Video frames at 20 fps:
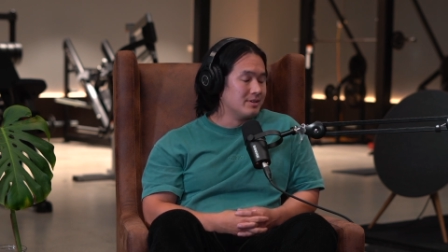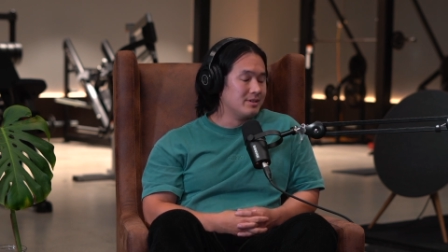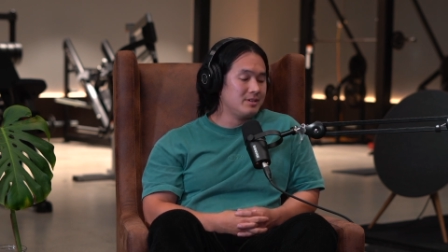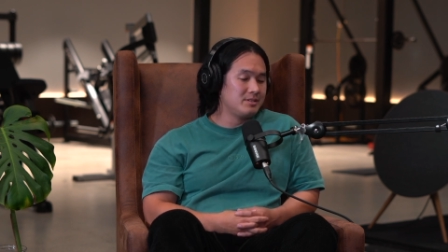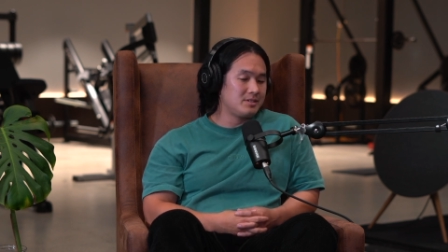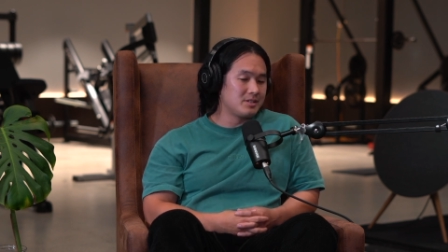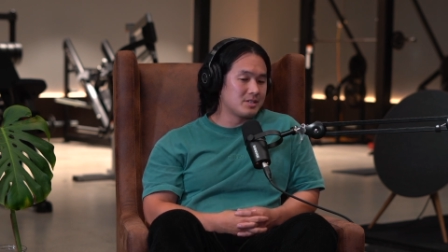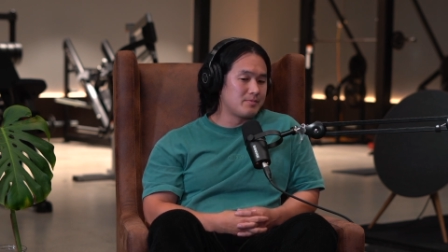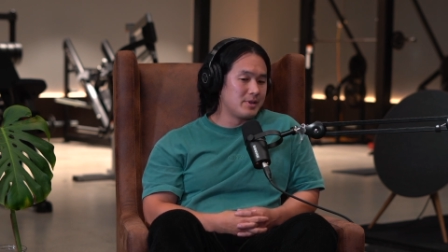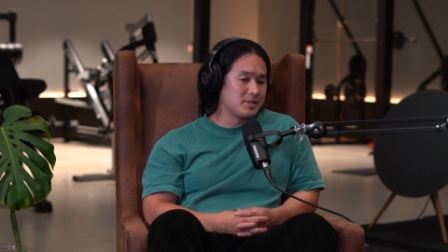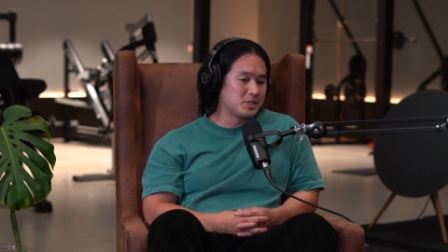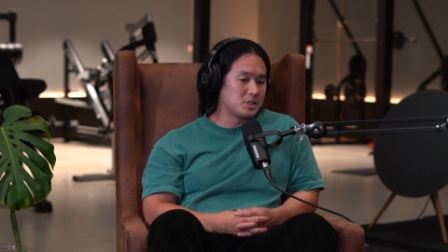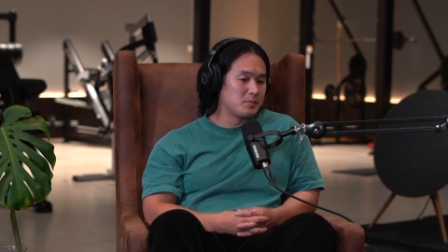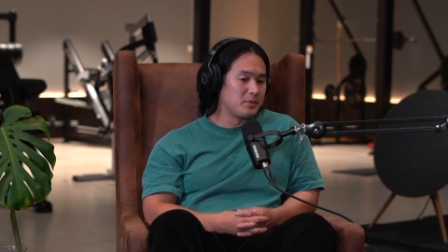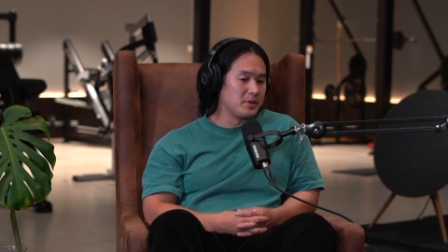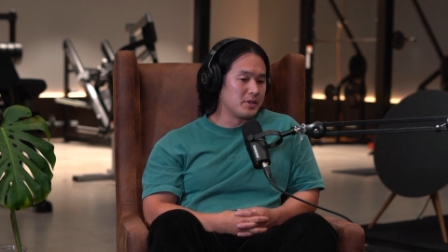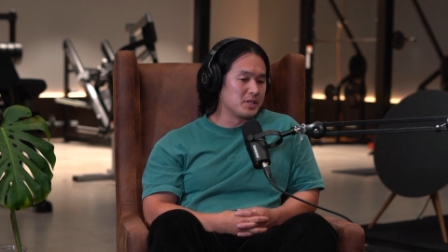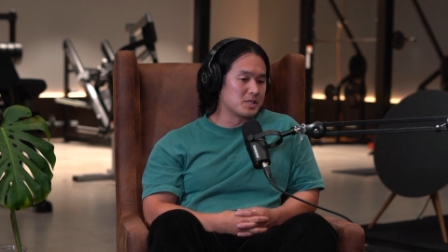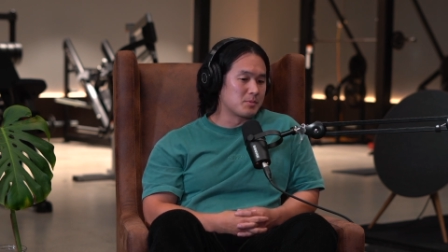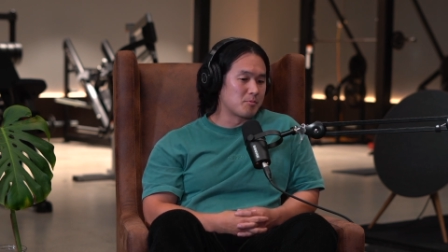Is this
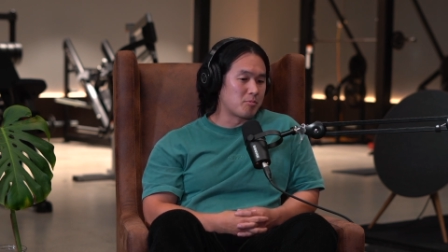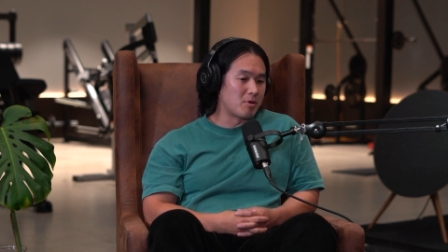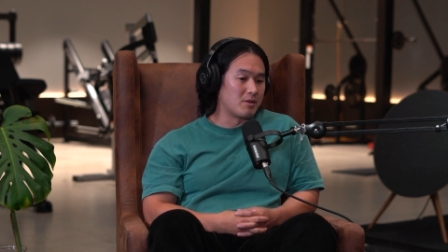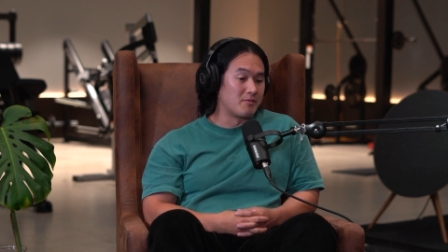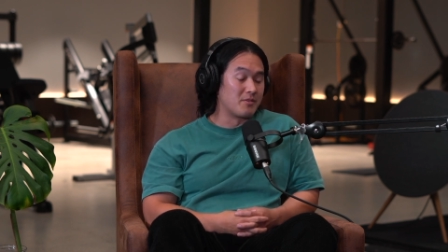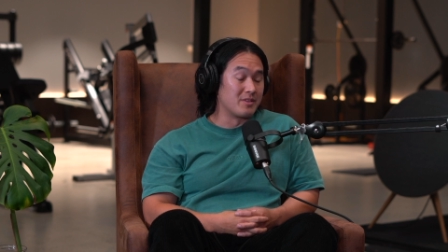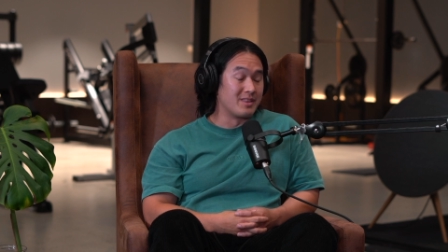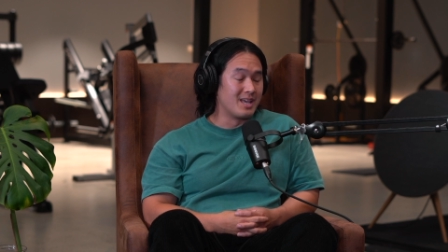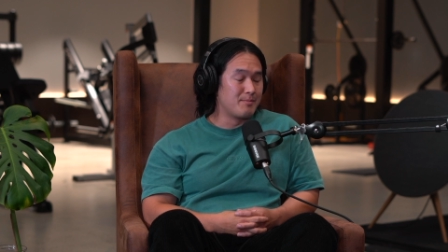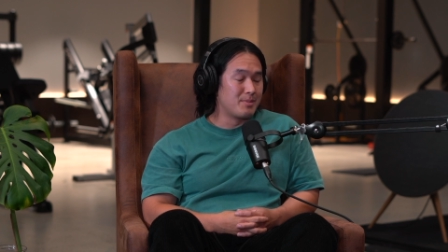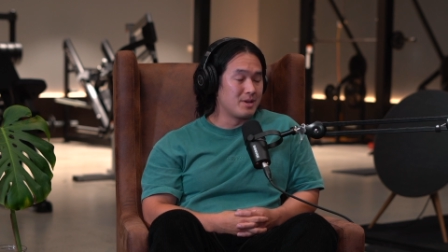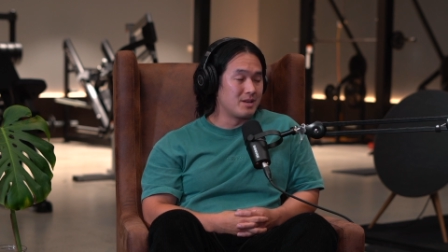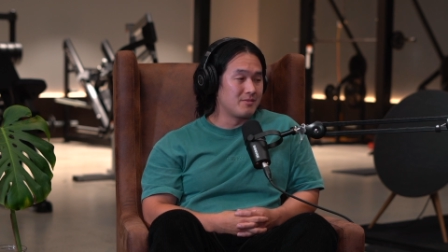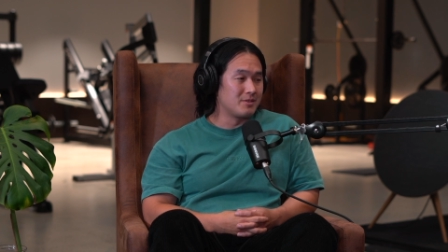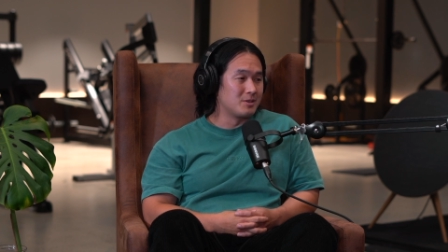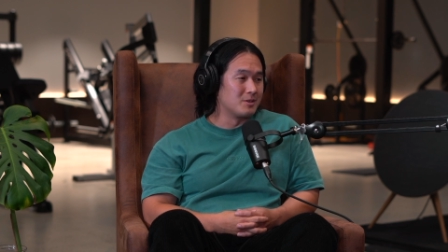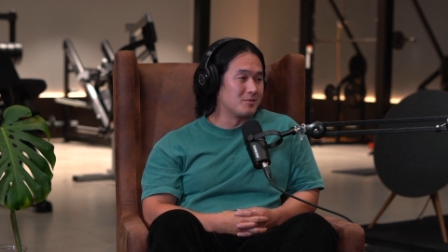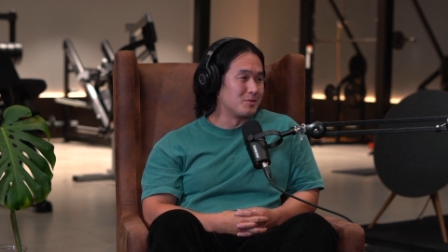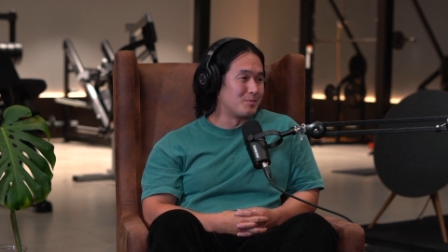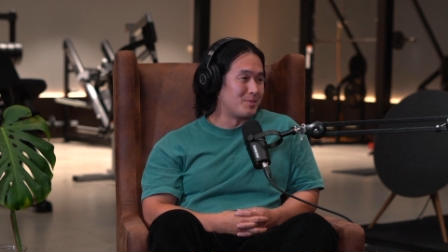message being spread for their
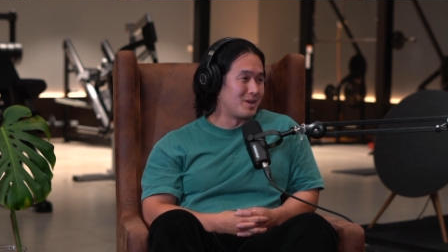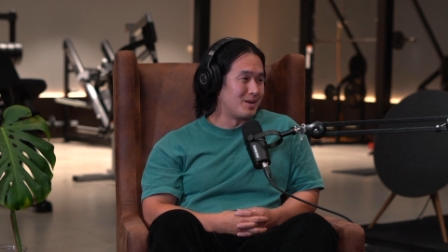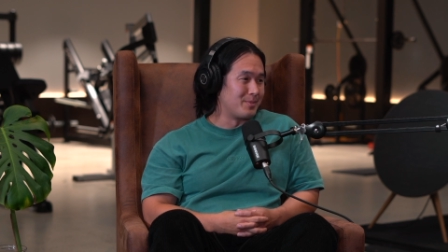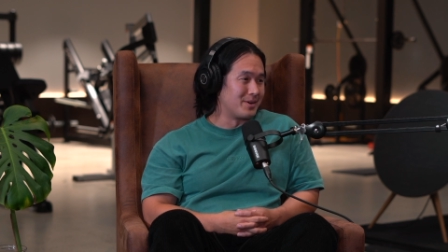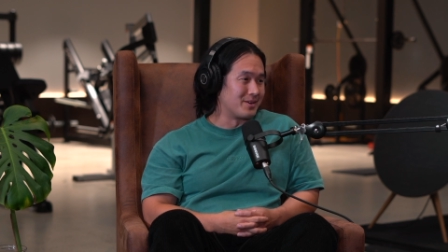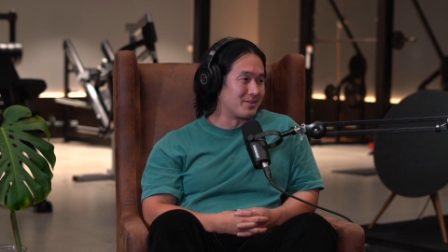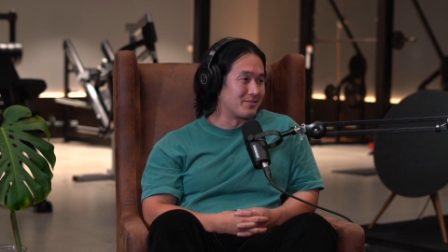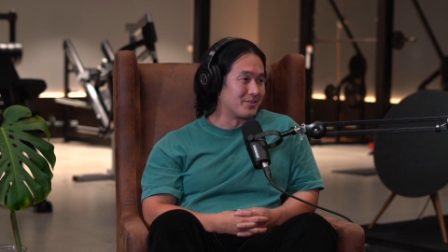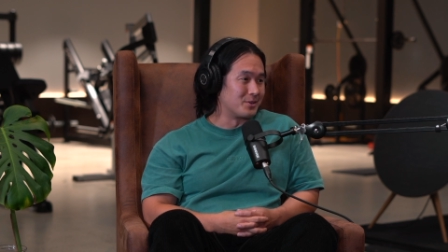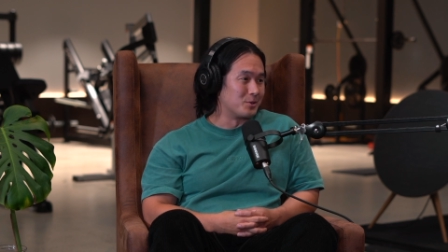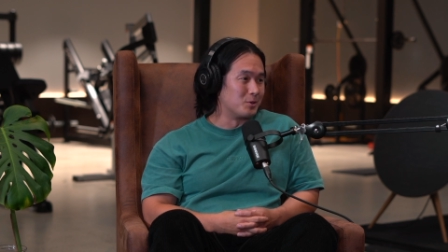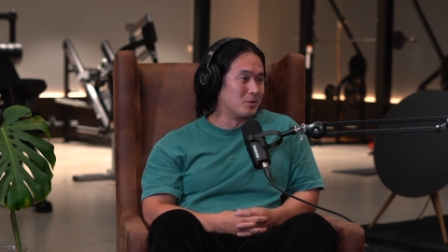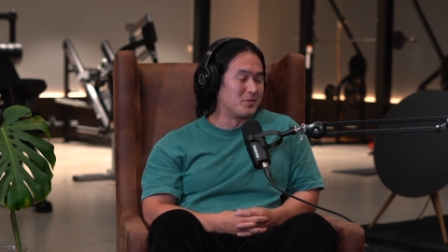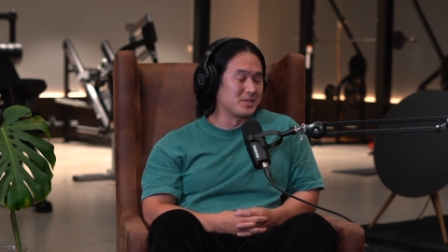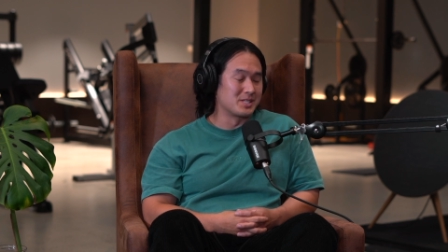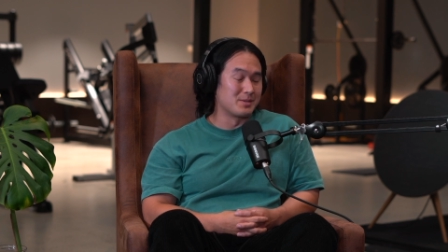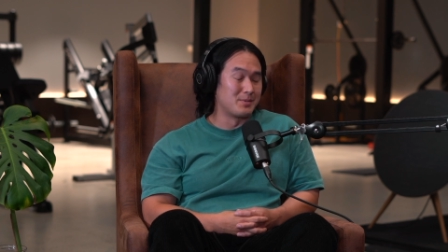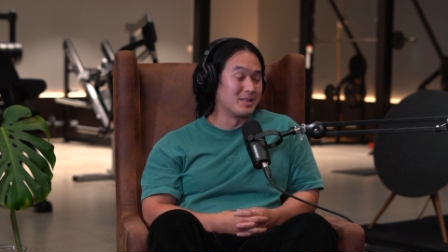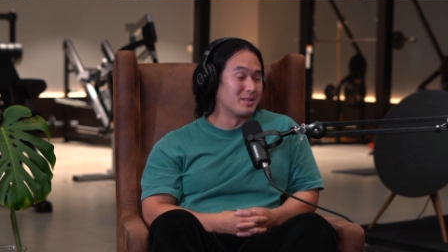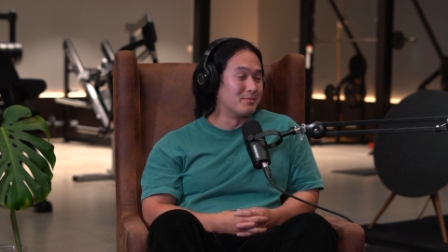benefit or for my benefit or
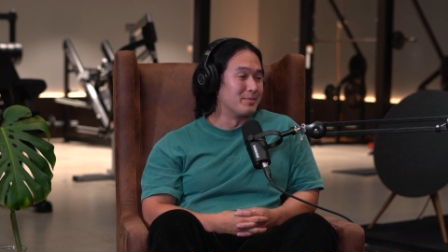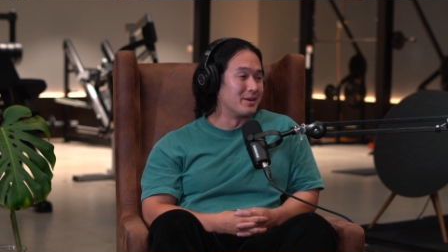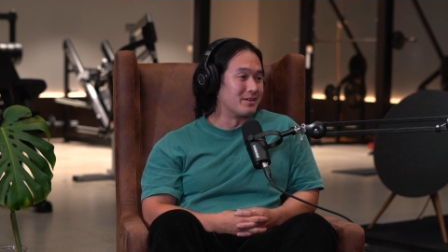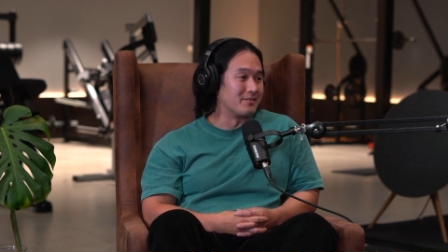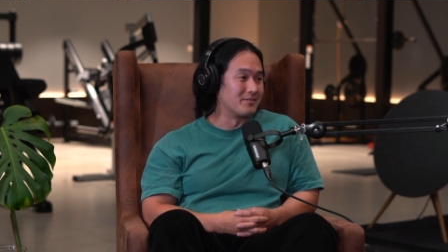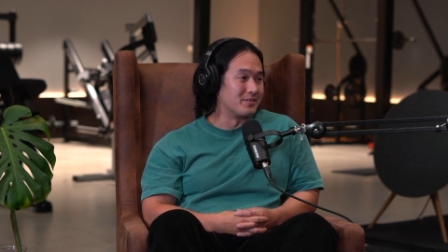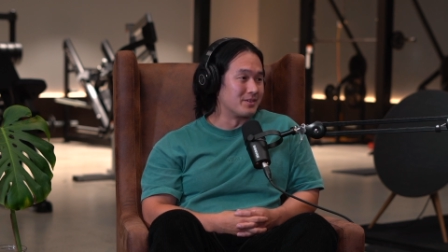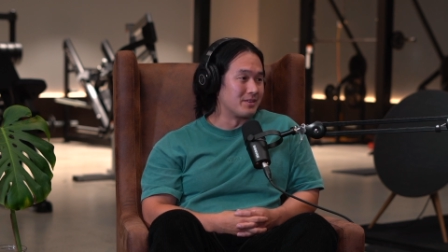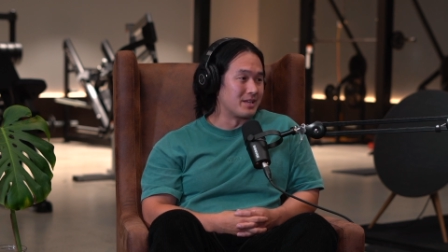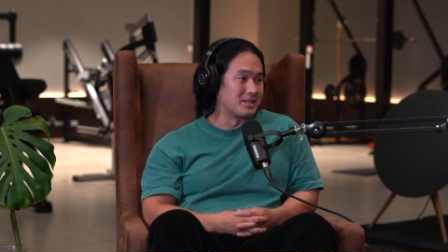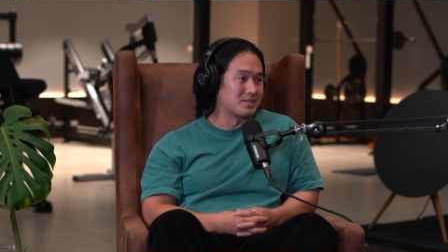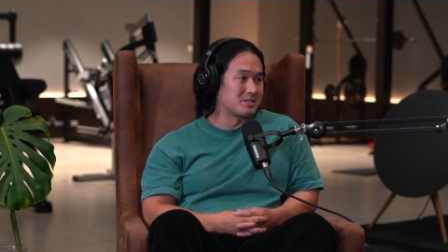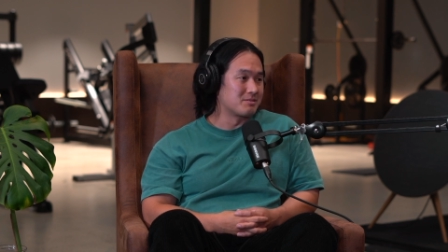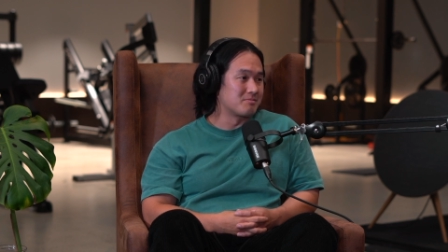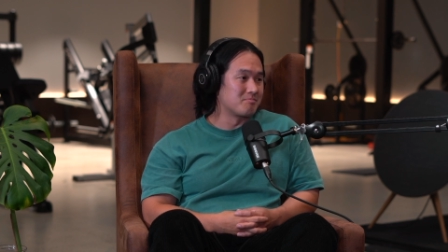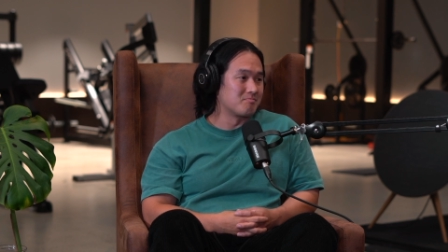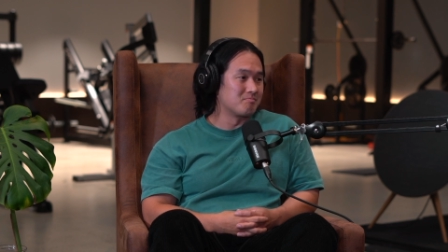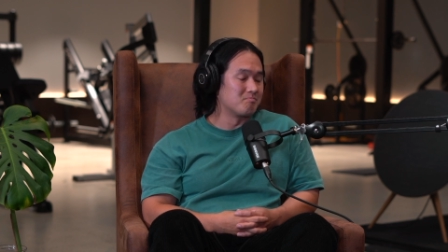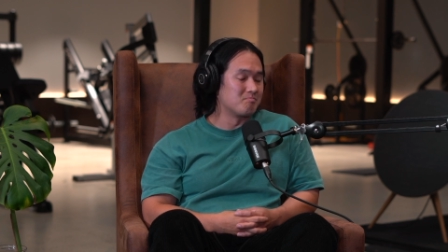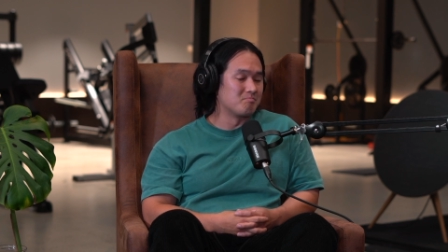for some other benefit
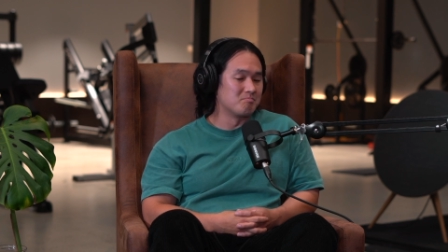that's